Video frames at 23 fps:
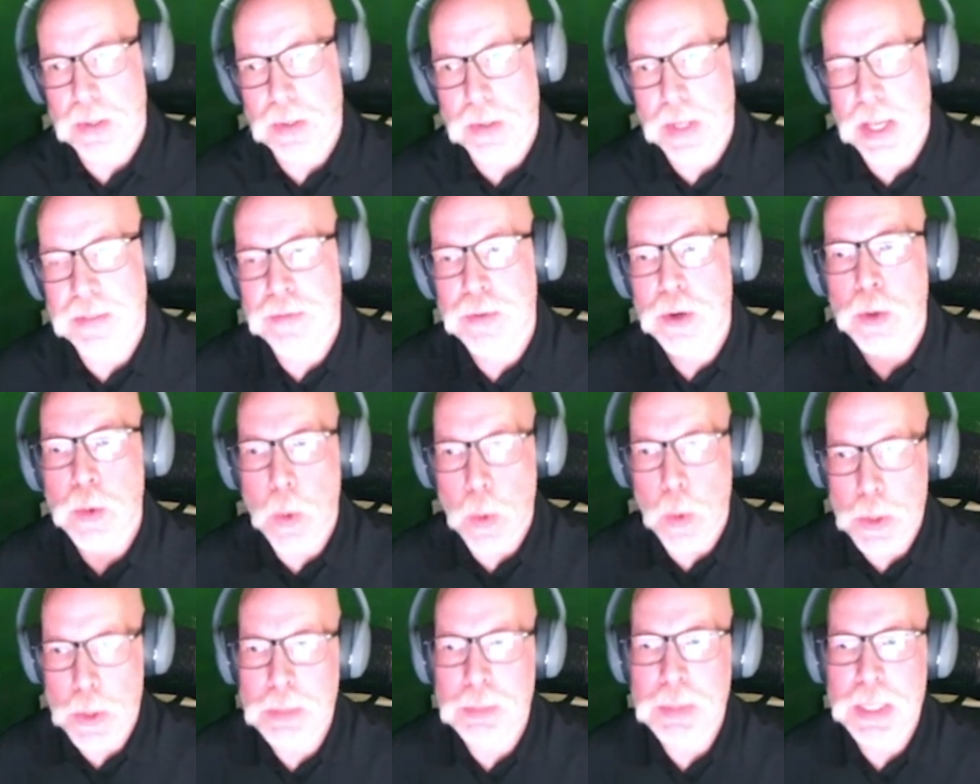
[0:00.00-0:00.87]
If you're
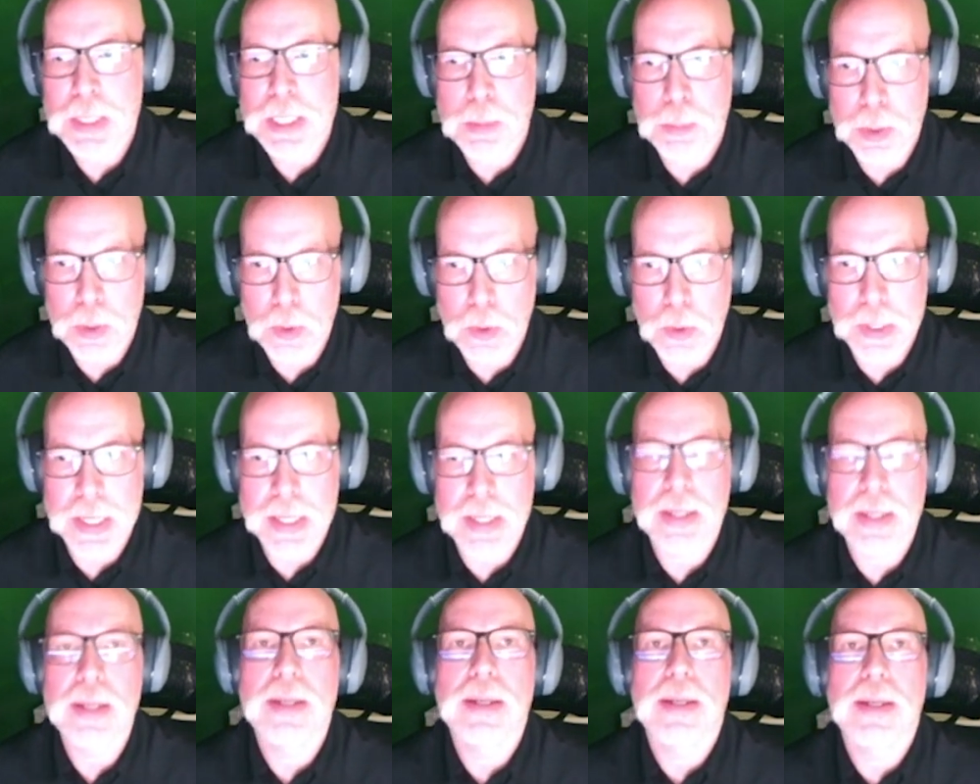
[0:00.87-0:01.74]
going to be deploying
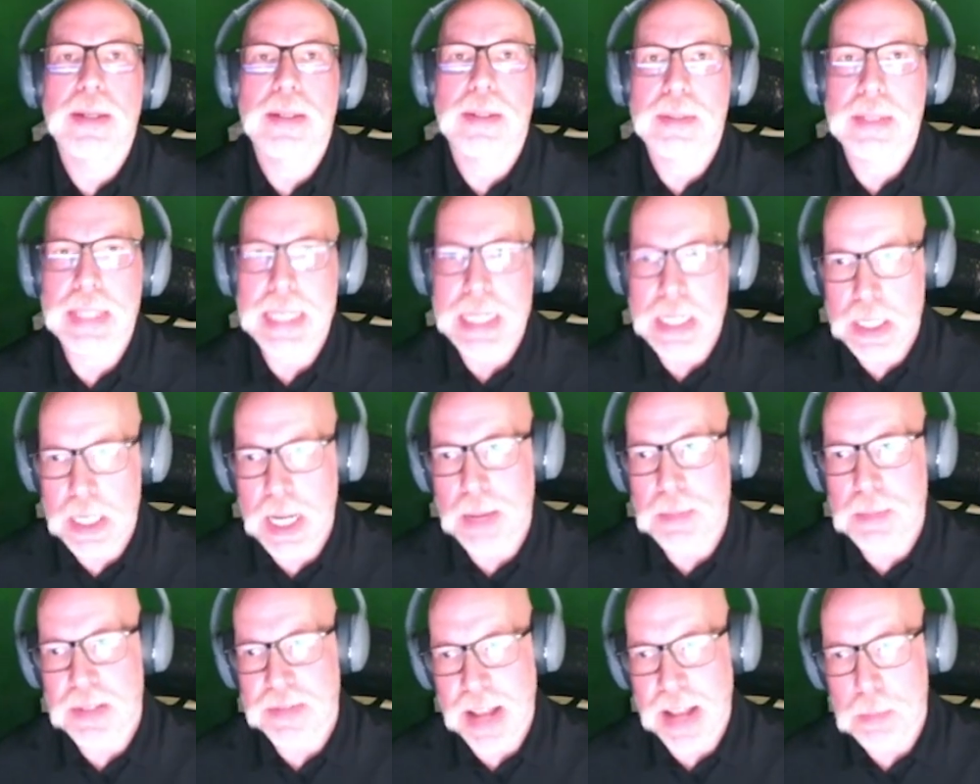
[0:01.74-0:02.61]
these
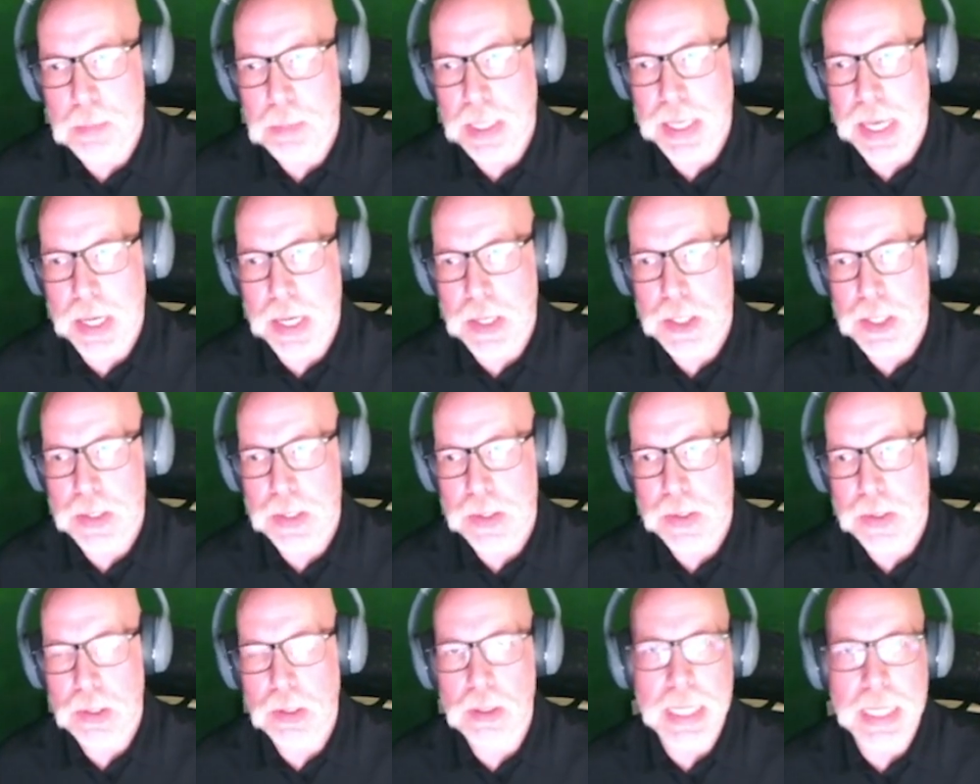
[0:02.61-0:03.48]
types of
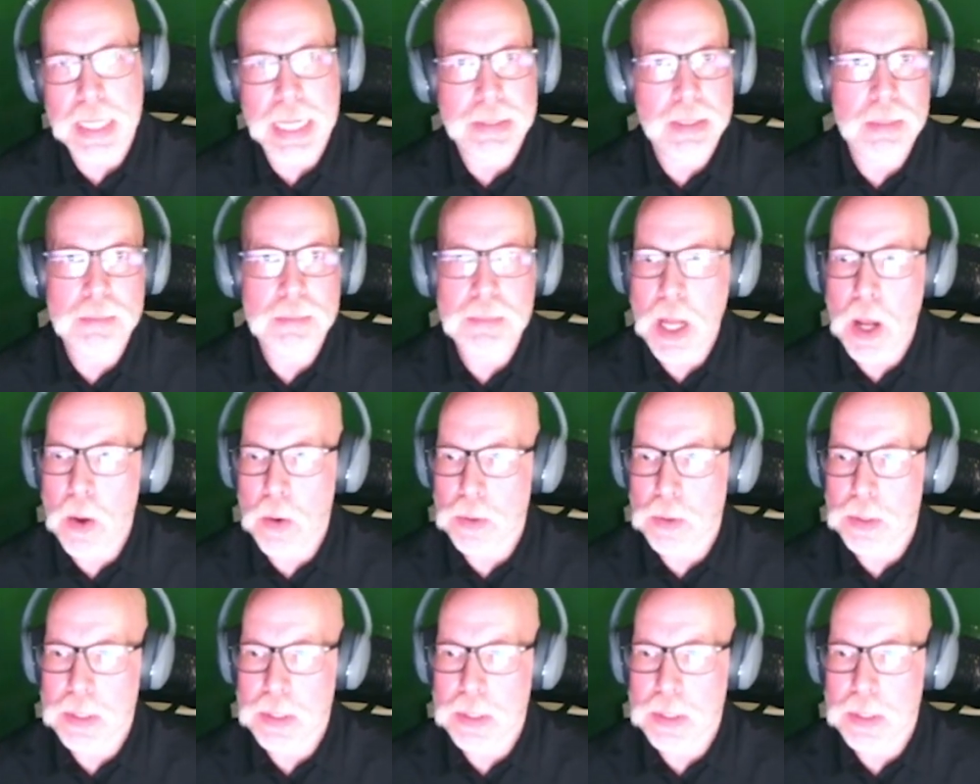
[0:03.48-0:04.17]
applications, let them know.